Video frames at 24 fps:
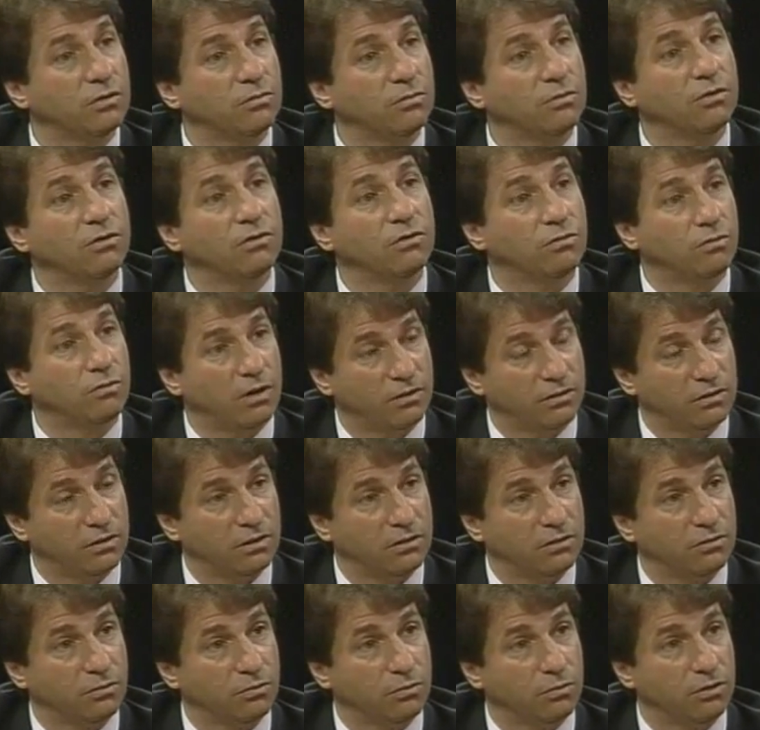Simpson's
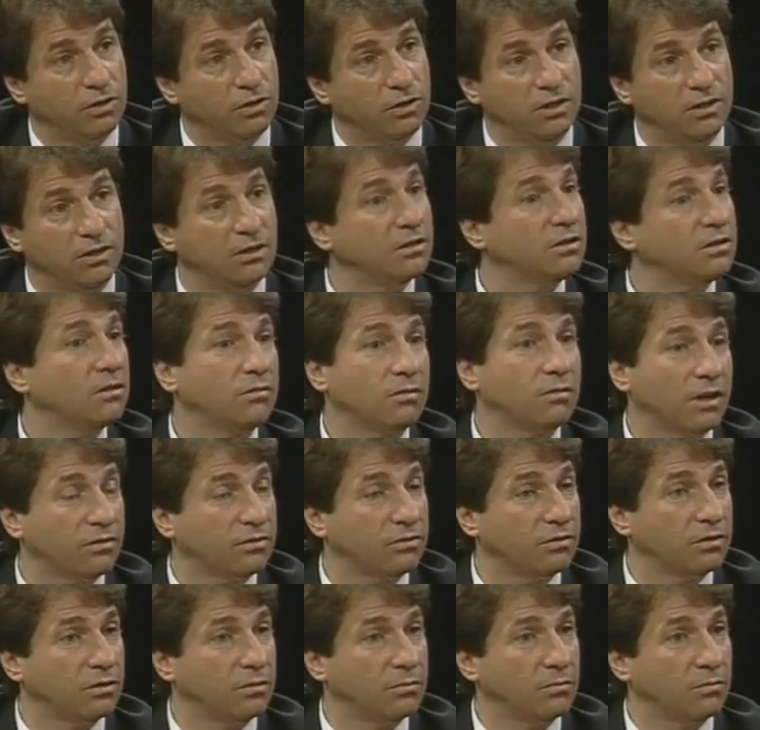residence, where he didn't
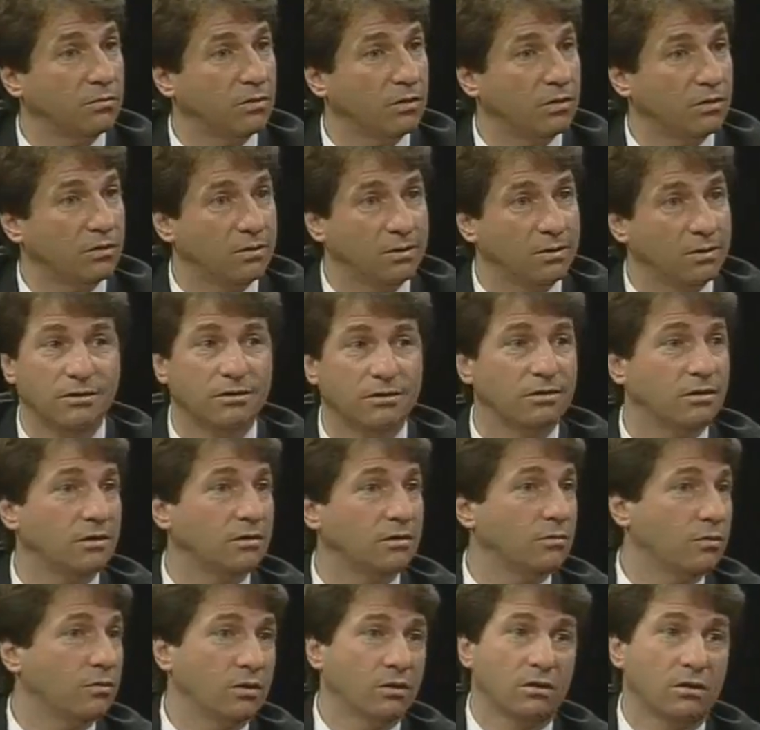arrest him in an
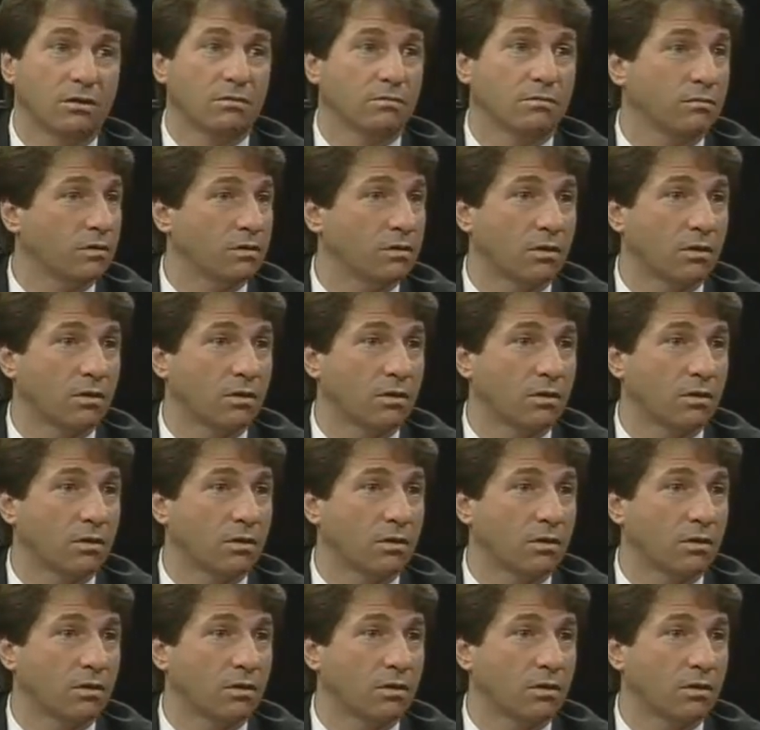incident where